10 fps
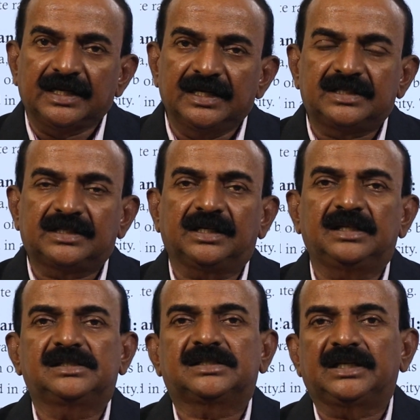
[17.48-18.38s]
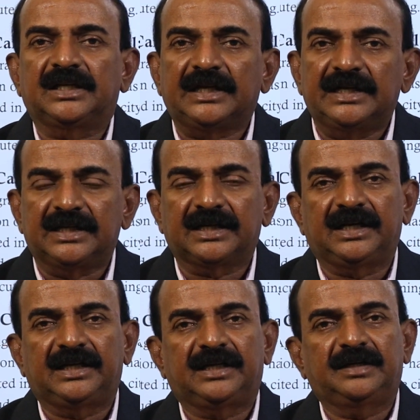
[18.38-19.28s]
Nichal's
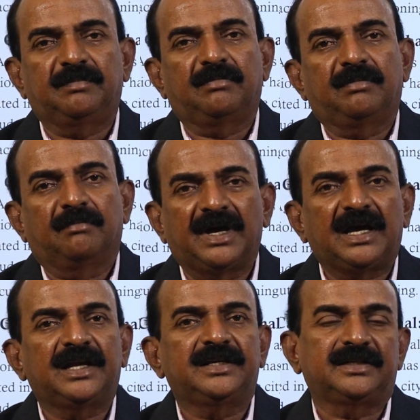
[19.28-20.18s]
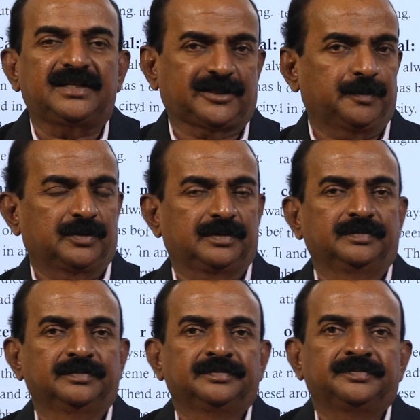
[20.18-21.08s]
integrated biology textbook,
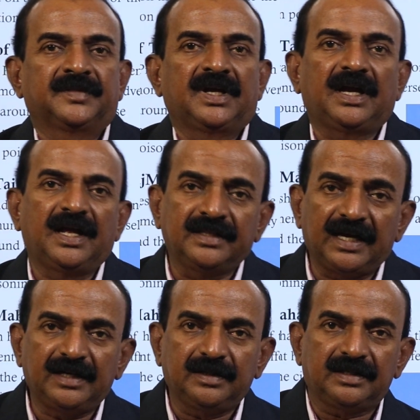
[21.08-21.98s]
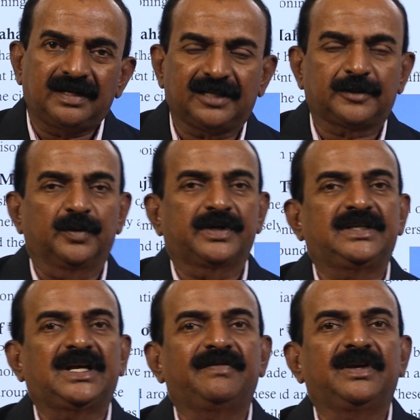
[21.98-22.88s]
and that textbook
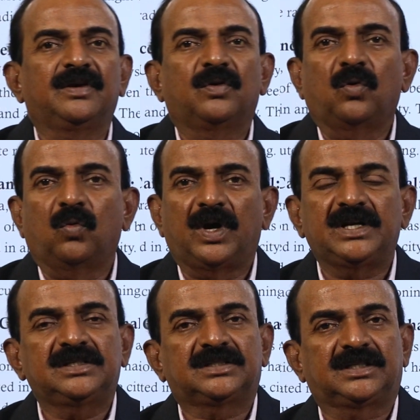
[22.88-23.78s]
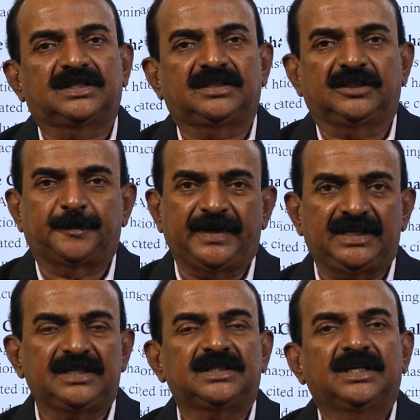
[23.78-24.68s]
is having 166
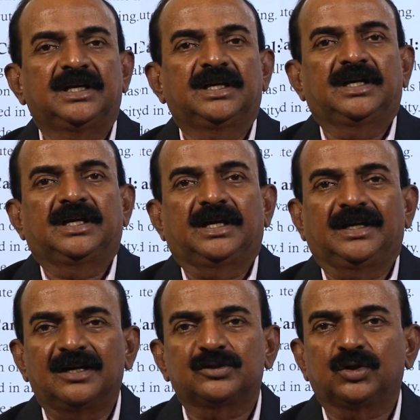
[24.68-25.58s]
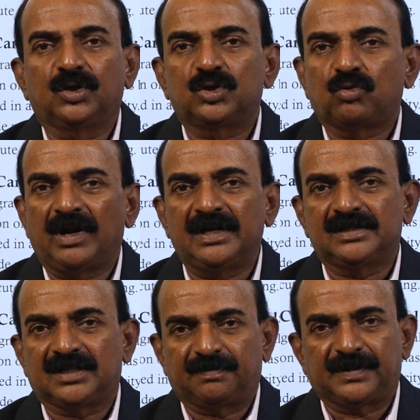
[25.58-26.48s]
pages and also 12
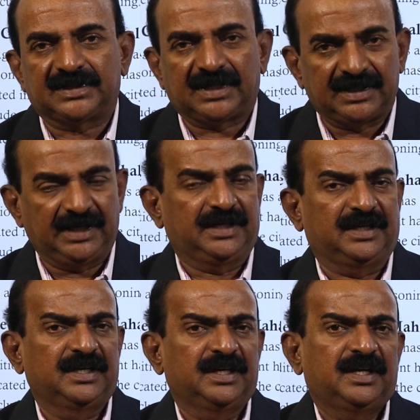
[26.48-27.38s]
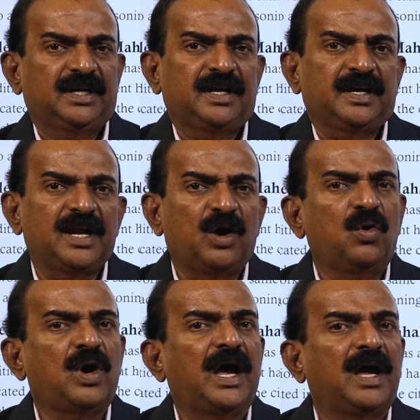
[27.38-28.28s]
chapters are there.
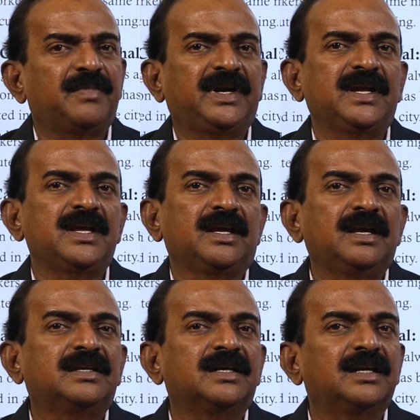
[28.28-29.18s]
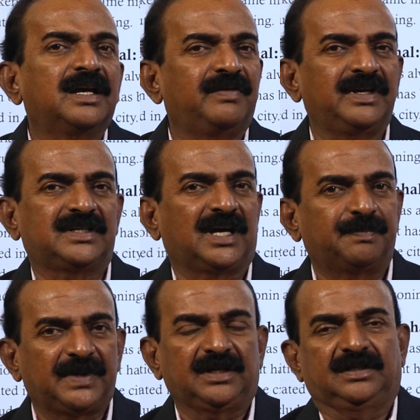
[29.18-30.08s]
Now I am reading each and every
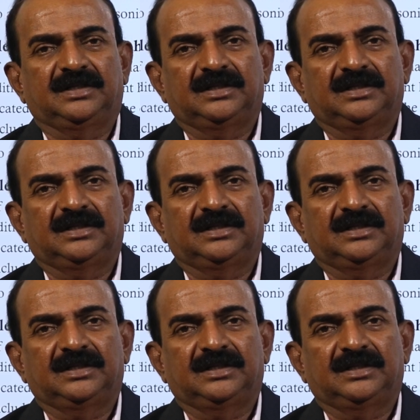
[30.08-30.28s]
chapter.